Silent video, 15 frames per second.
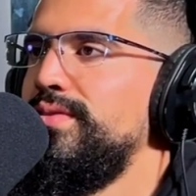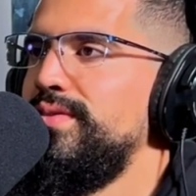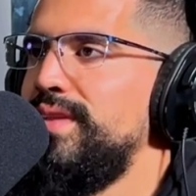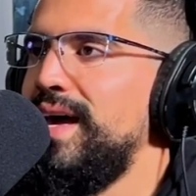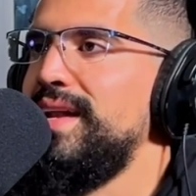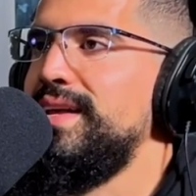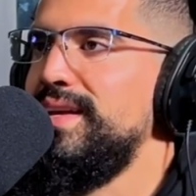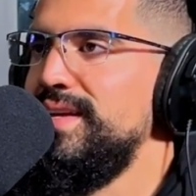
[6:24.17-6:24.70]

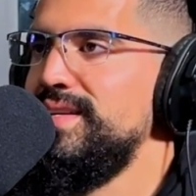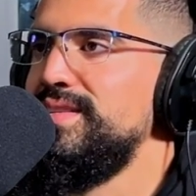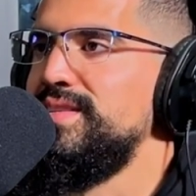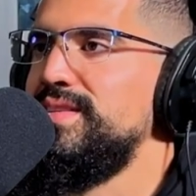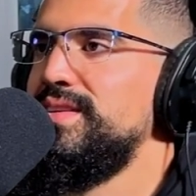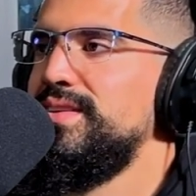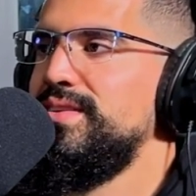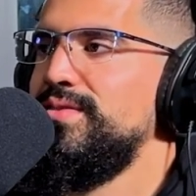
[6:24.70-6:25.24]
That
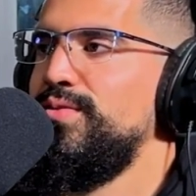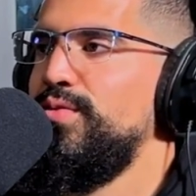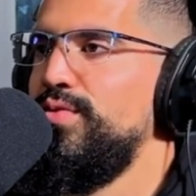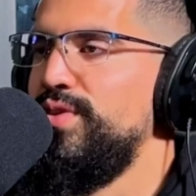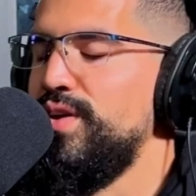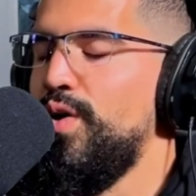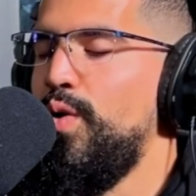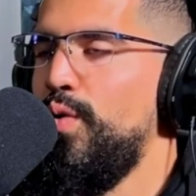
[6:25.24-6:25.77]
is
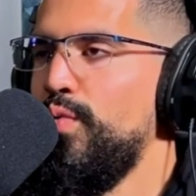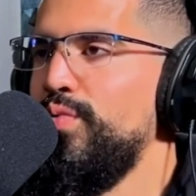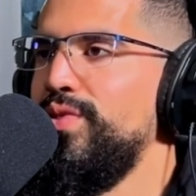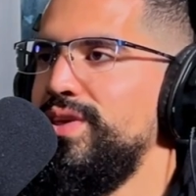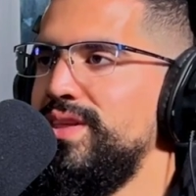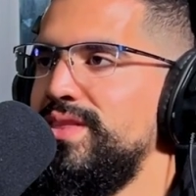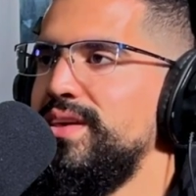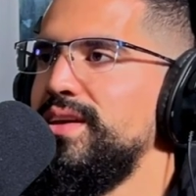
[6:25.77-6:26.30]
the
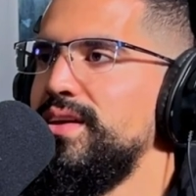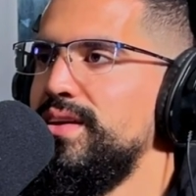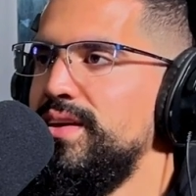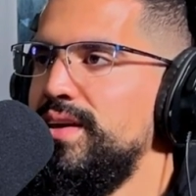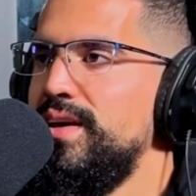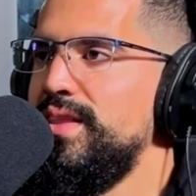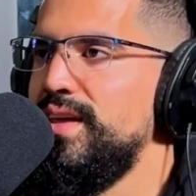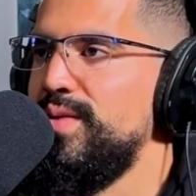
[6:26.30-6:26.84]
only thing
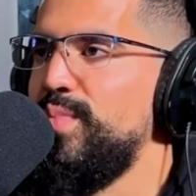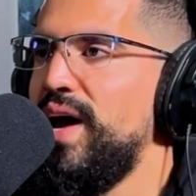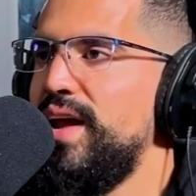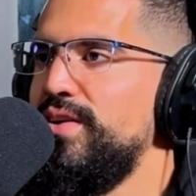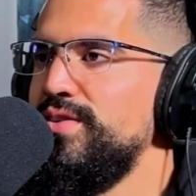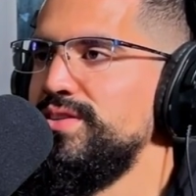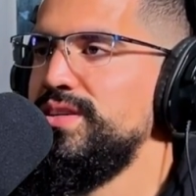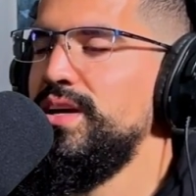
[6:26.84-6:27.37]
that
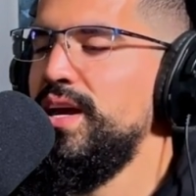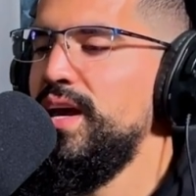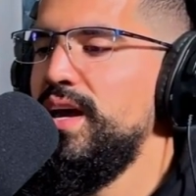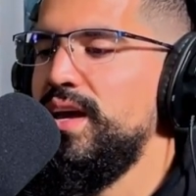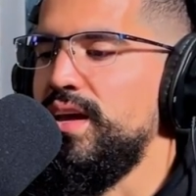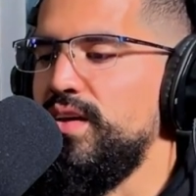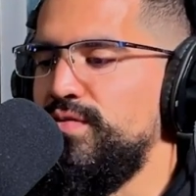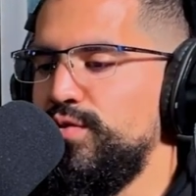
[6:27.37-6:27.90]
matters.
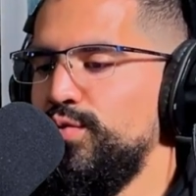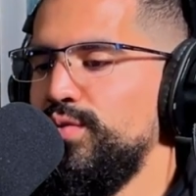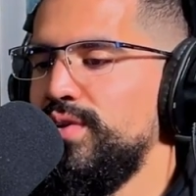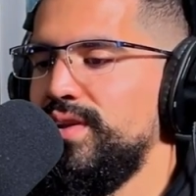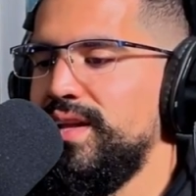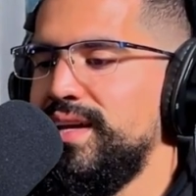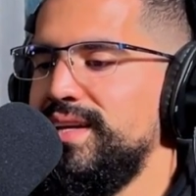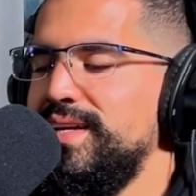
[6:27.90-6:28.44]
If you
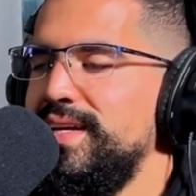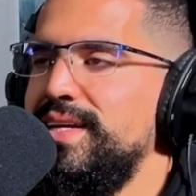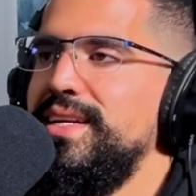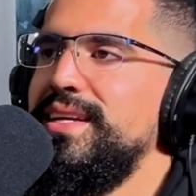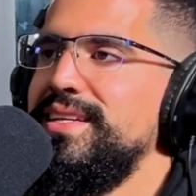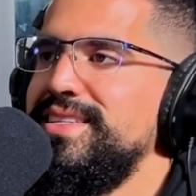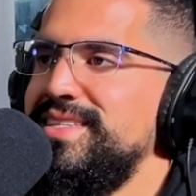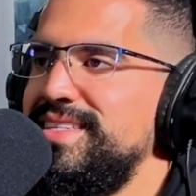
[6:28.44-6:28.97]
look like an
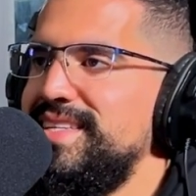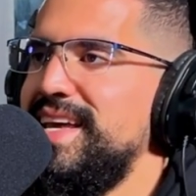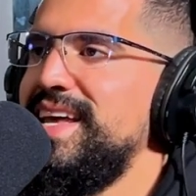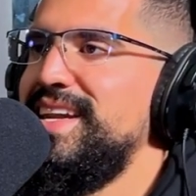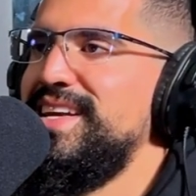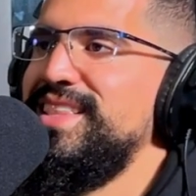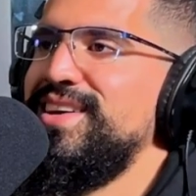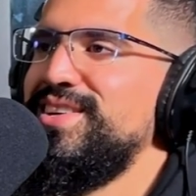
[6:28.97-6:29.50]
idiot
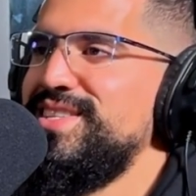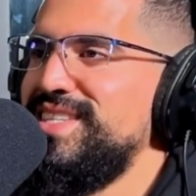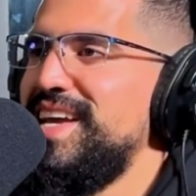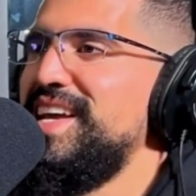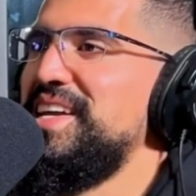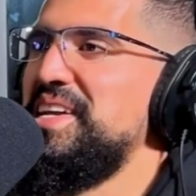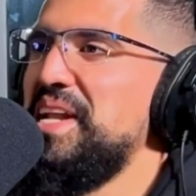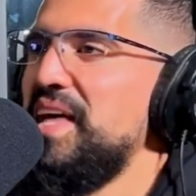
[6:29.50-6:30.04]
standing there
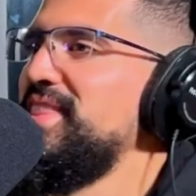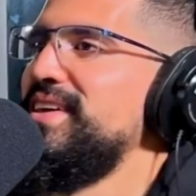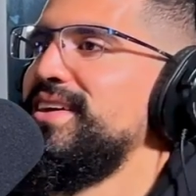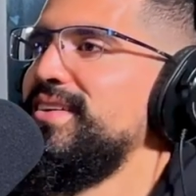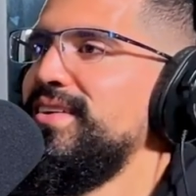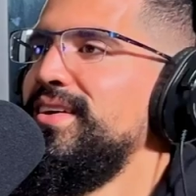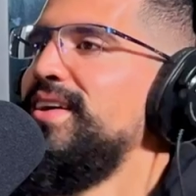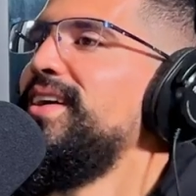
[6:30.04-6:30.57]
saying
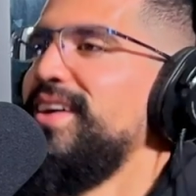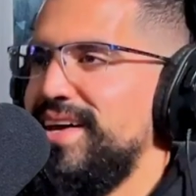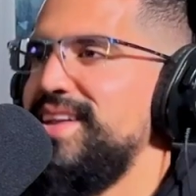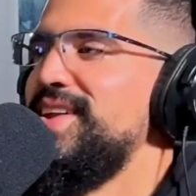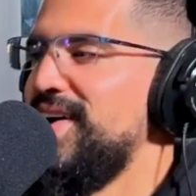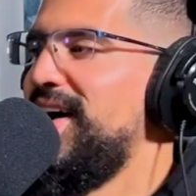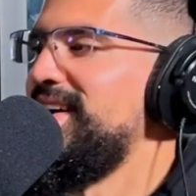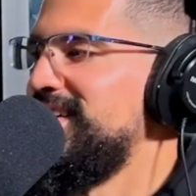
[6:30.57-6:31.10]
nothing
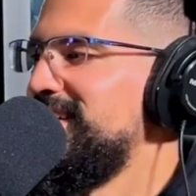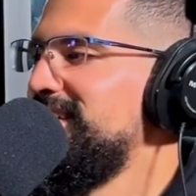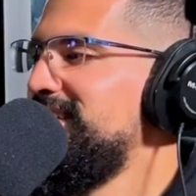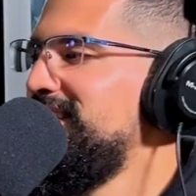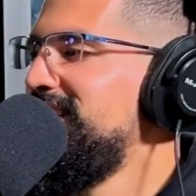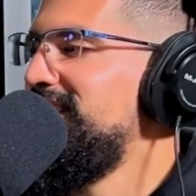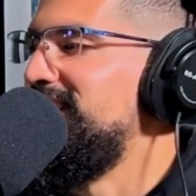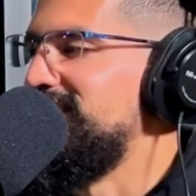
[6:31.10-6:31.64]
and nodding
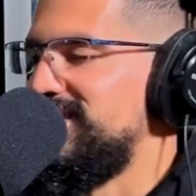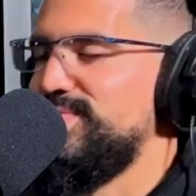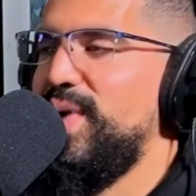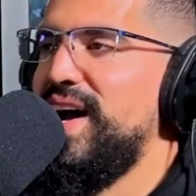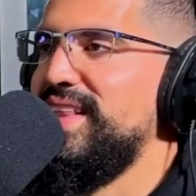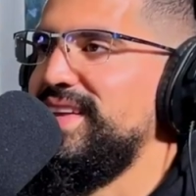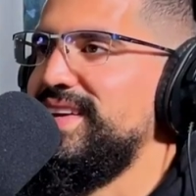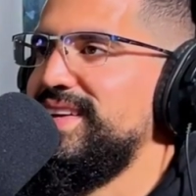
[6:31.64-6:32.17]
and
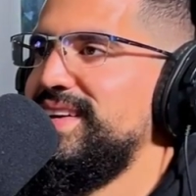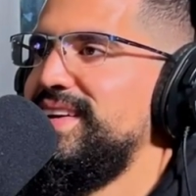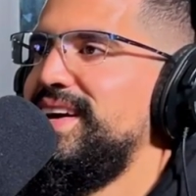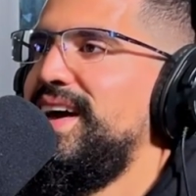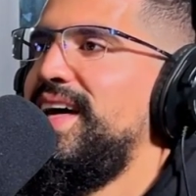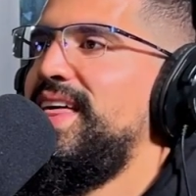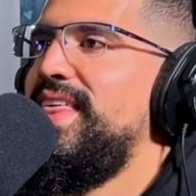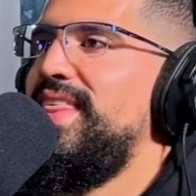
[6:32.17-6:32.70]
smiling,
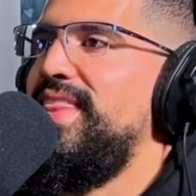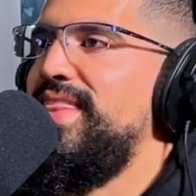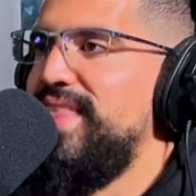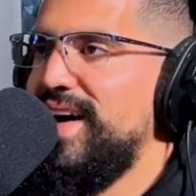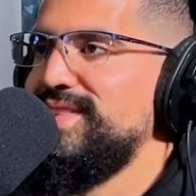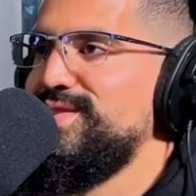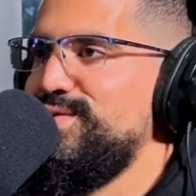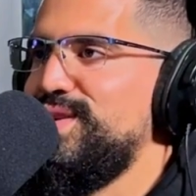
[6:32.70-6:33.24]

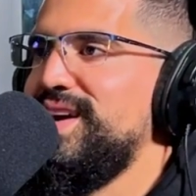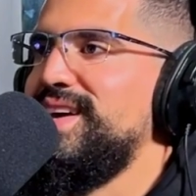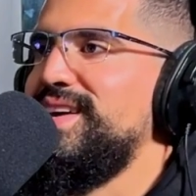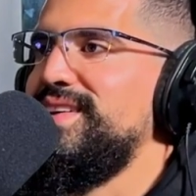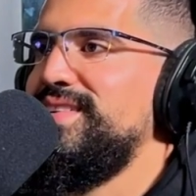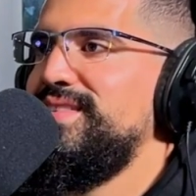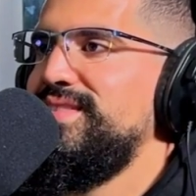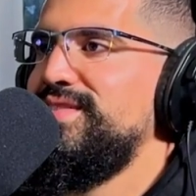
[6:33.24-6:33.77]
that's
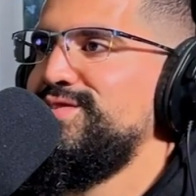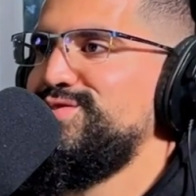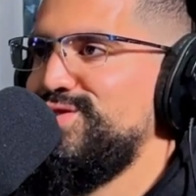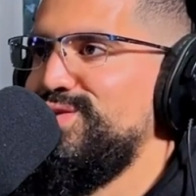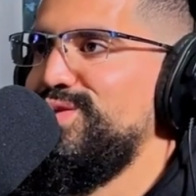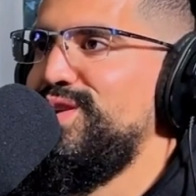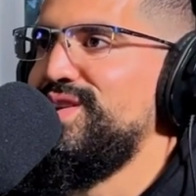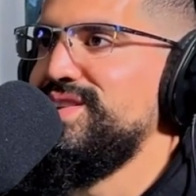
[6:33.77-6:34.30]
okay. So
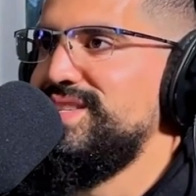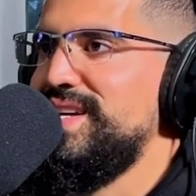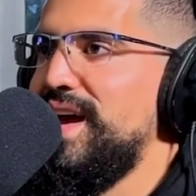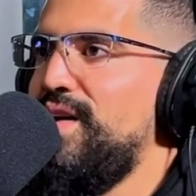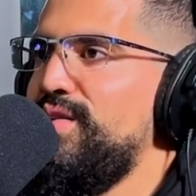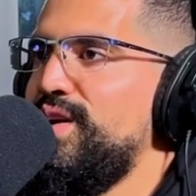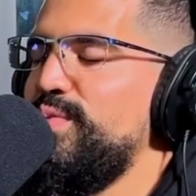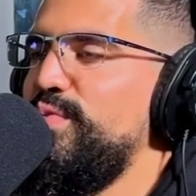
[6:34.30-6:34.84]
long as the
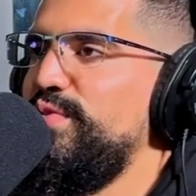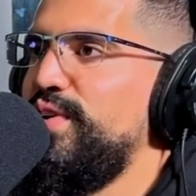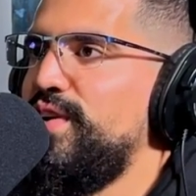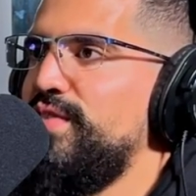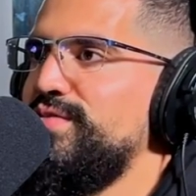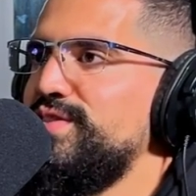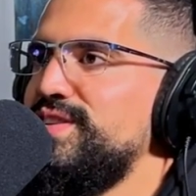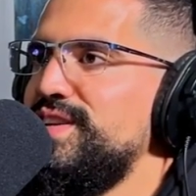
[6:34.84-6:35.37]
outcome of the
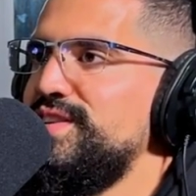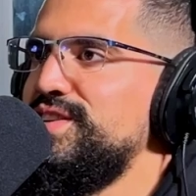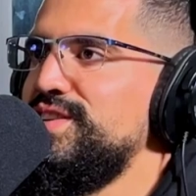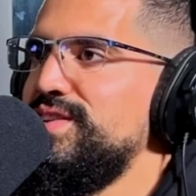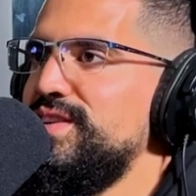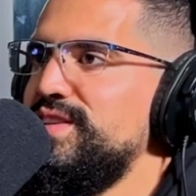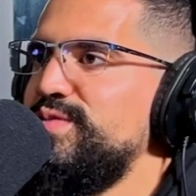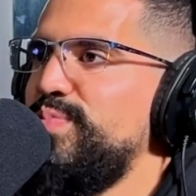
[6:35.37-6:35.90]

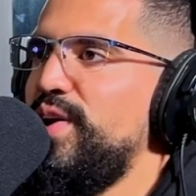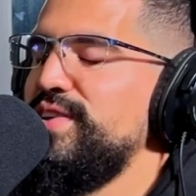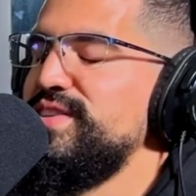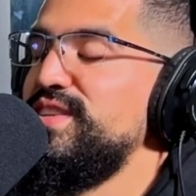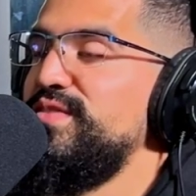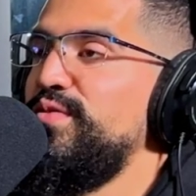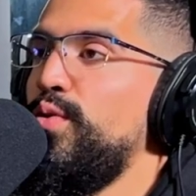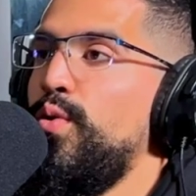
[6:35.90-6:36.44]
conversation is
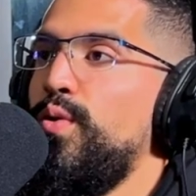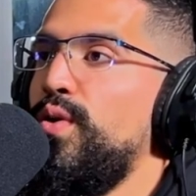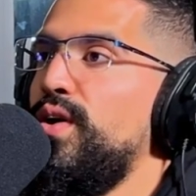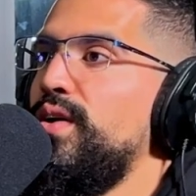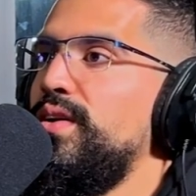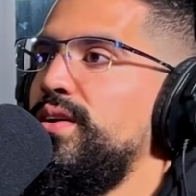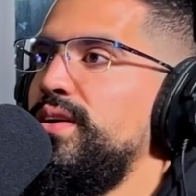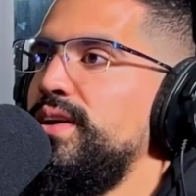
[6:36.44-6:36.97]
positive
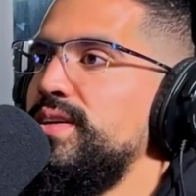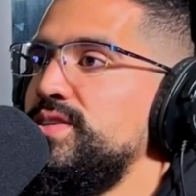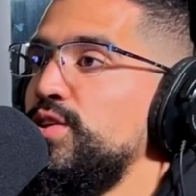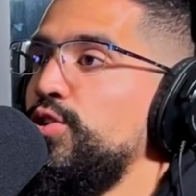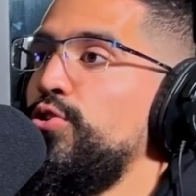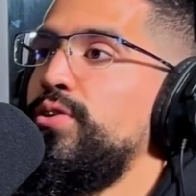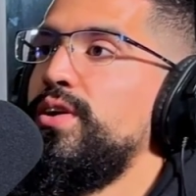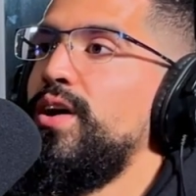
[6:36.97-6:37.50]
or is a
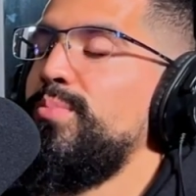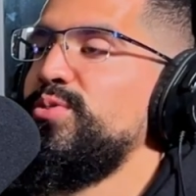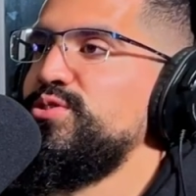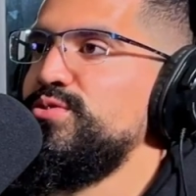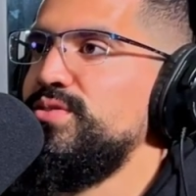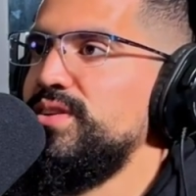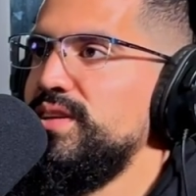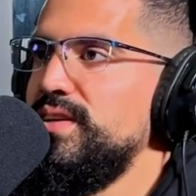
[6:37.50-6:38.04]
learning
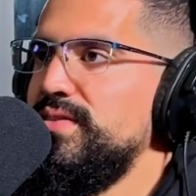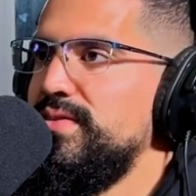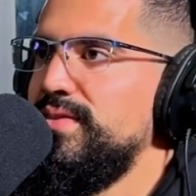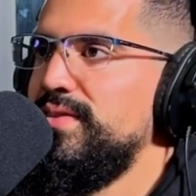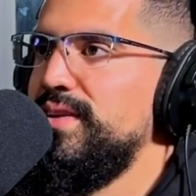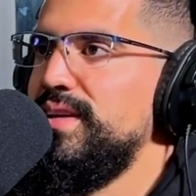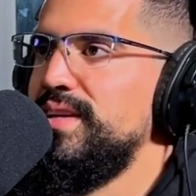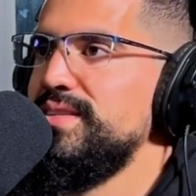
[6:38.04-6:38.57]
opportunity.
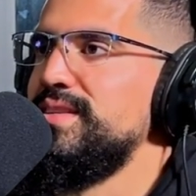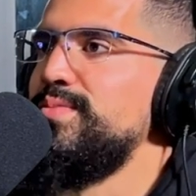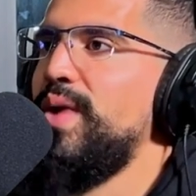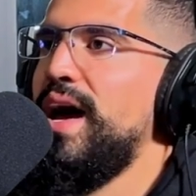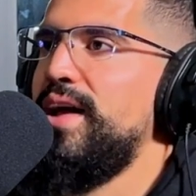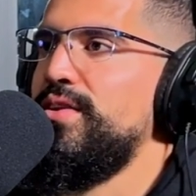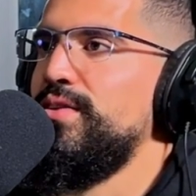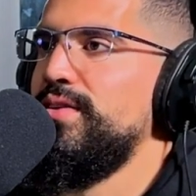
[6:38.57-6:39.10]
It doesn't
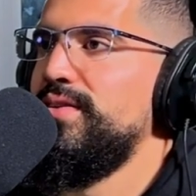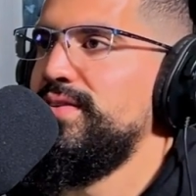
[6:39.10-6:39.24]
matter.